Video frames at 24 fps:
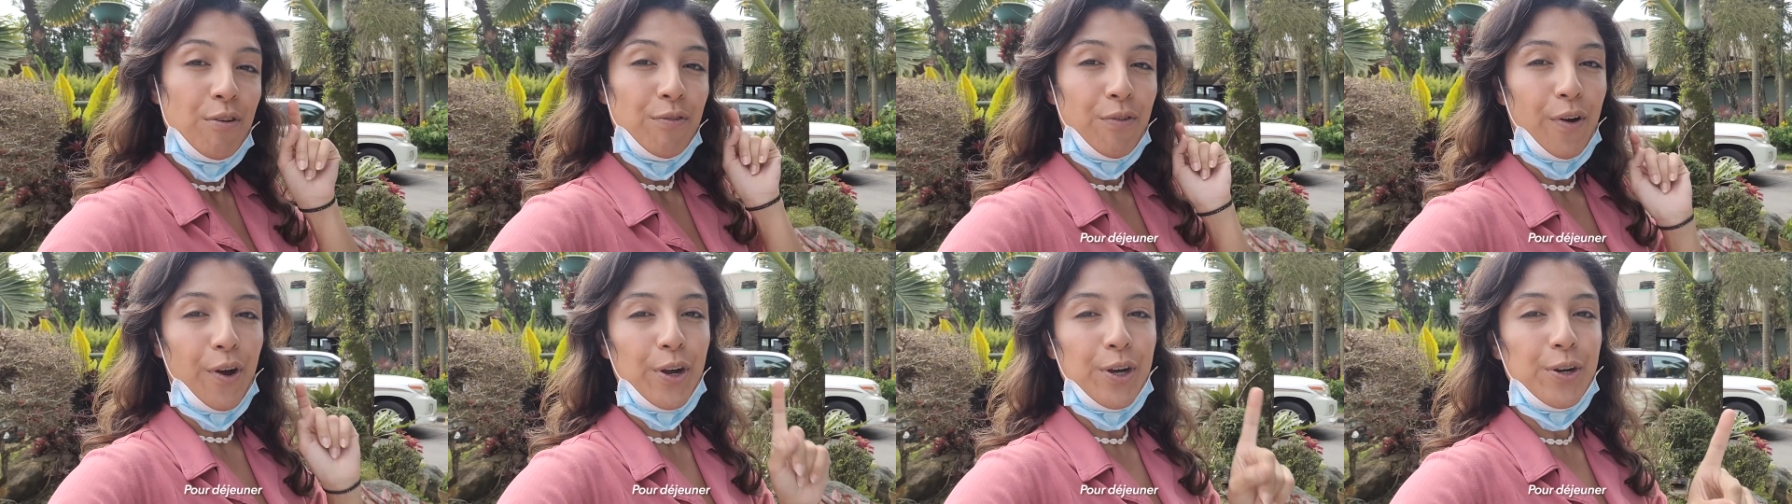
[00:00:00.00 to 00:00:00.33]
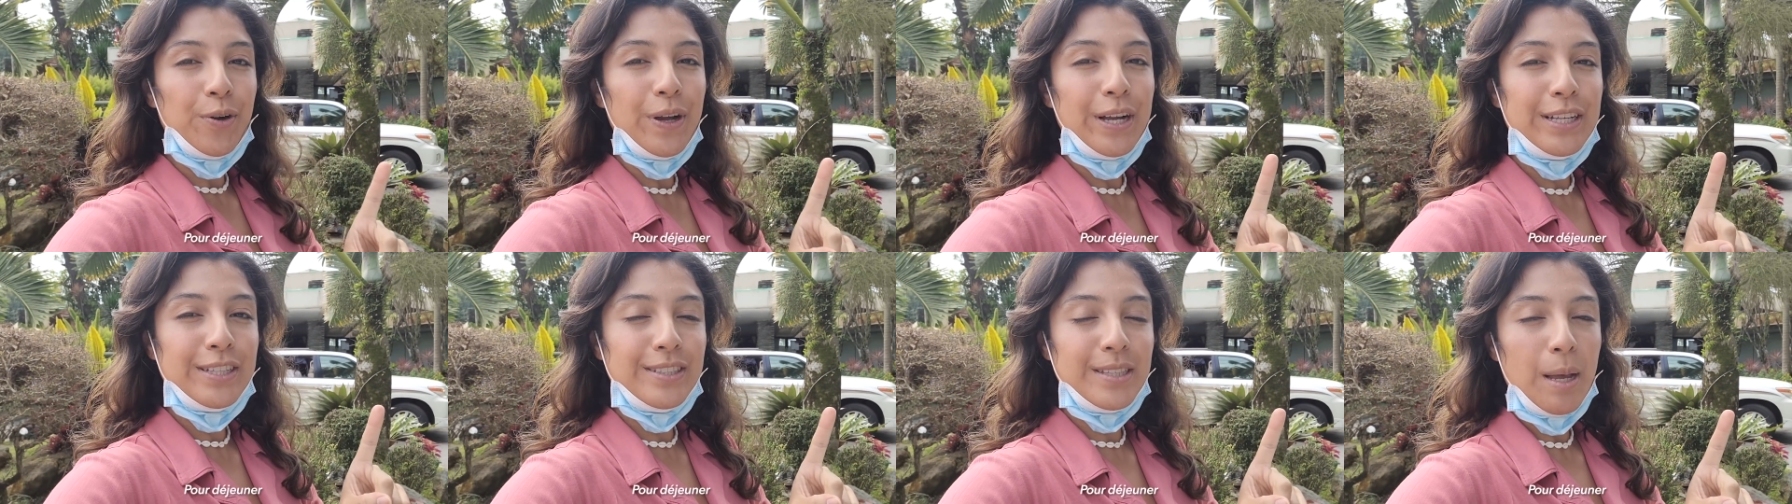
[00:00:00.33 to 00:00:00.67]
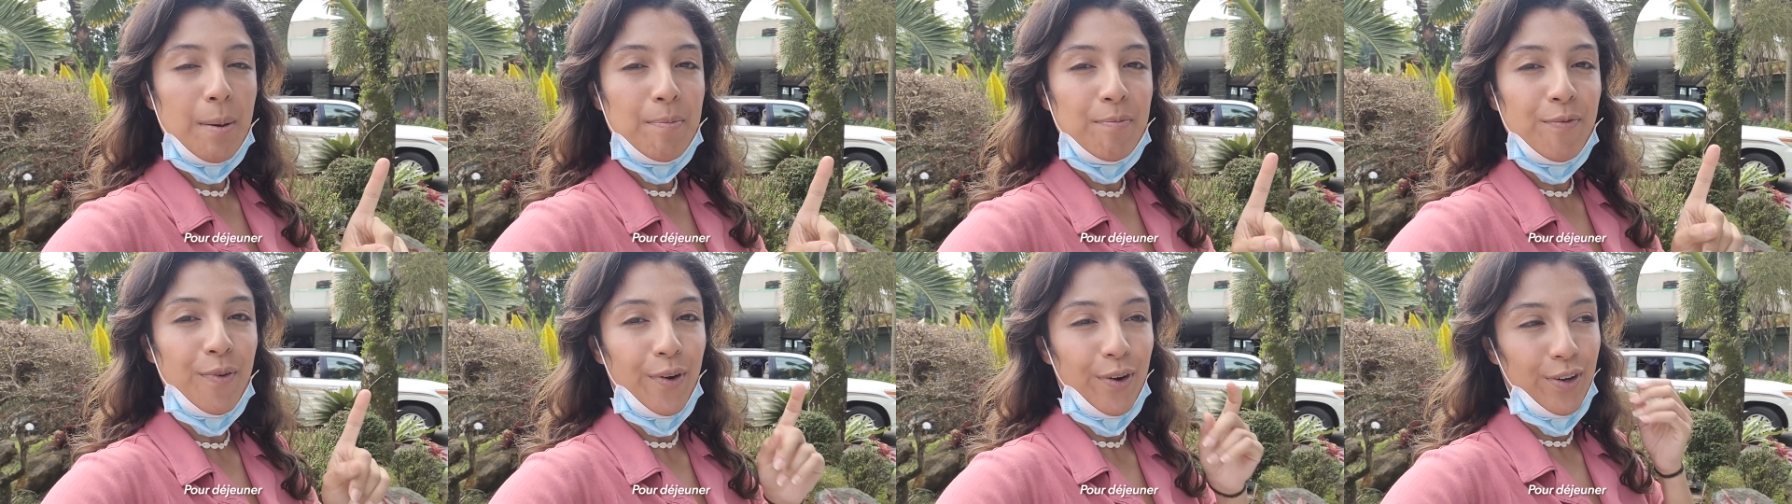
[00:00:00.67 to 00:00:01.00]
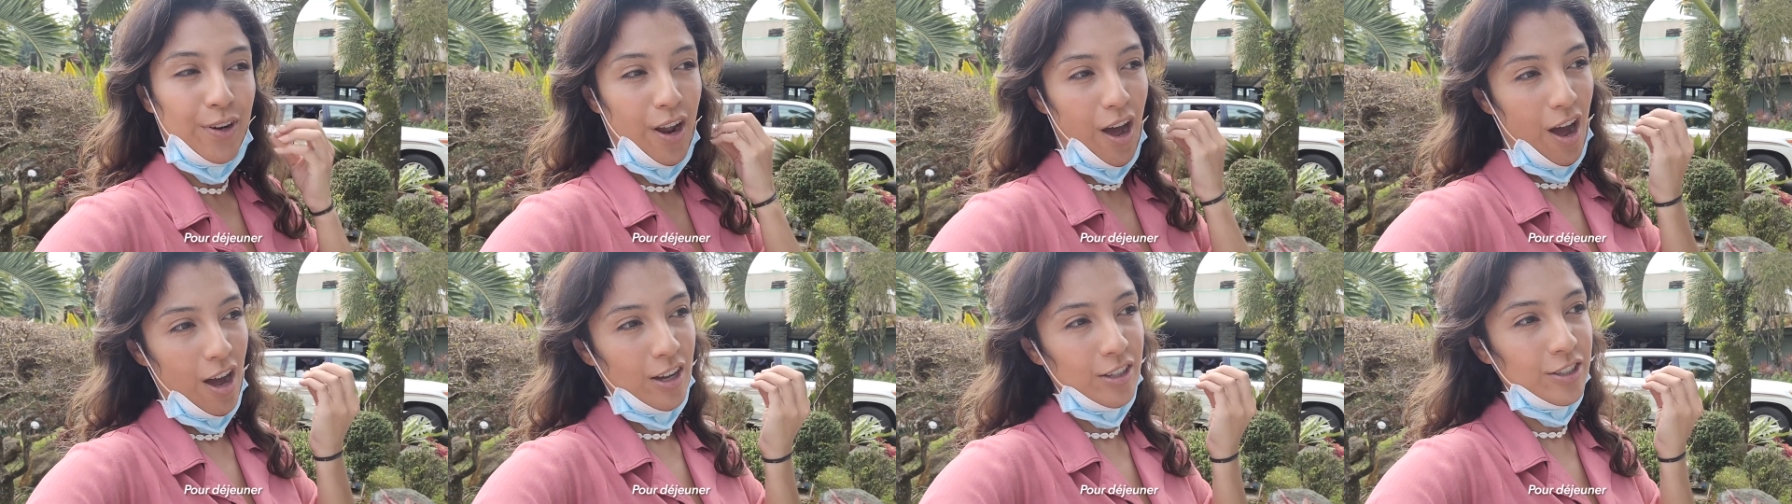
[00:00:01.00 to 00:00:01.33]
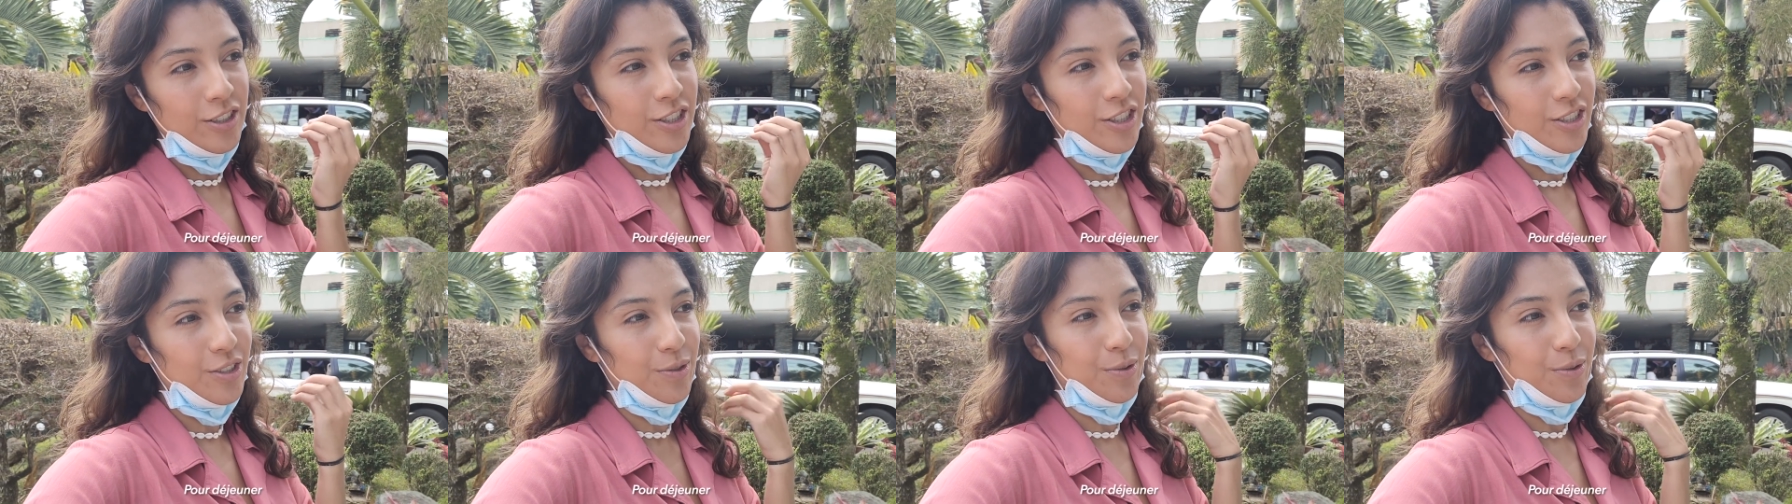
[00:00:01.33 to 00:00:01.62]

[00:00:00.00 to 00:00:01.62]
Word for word: for a quick stop for lunch.